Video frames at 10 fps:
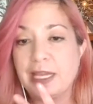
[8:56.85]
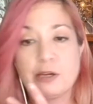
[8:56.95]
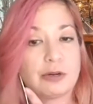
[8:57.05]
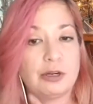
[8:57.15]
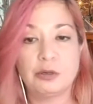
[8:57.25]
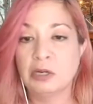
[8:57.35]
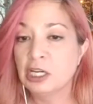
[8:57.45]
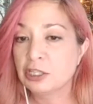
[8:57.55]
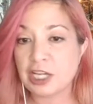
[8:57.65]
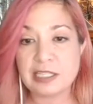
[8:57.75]
They grow
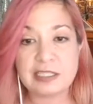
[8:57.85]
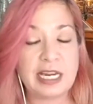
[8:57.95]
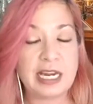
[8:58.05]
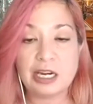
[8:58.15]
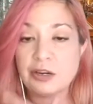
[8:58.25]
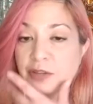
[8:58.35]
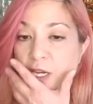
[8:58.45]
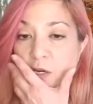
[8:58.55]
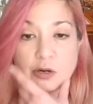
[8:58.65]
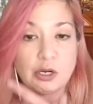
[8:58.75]
chest hair,
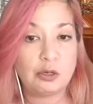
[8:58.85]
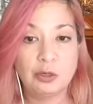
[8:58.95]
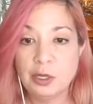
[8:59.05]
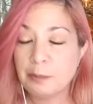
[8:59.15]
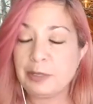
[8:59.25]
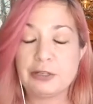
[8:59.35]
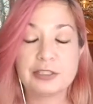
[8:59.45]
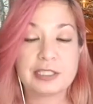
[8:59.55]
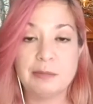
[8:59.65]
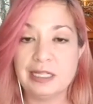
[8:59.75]
they grow
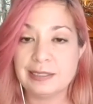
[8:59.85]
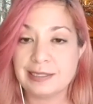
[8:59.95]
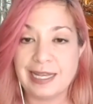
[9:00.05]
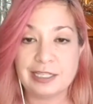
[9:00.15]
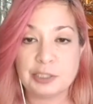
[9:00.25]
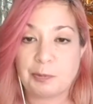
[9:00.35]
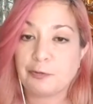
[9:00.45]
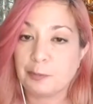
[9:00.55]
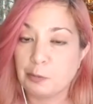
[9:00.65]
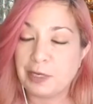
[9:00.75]
beards and mustache,
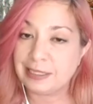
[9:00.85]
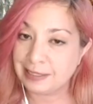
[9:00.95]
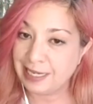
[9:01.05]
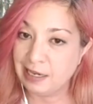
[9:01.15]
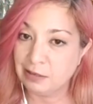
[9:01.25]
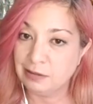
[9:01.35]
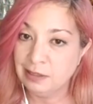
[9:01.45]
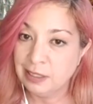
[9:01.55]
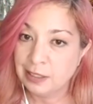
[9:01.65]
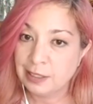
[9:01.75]
but from the waist
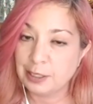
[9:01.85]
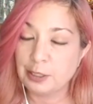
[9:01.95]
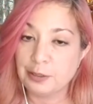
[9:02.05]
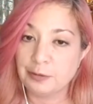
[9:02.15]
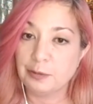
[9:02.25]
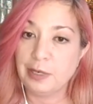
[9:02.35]
down, they're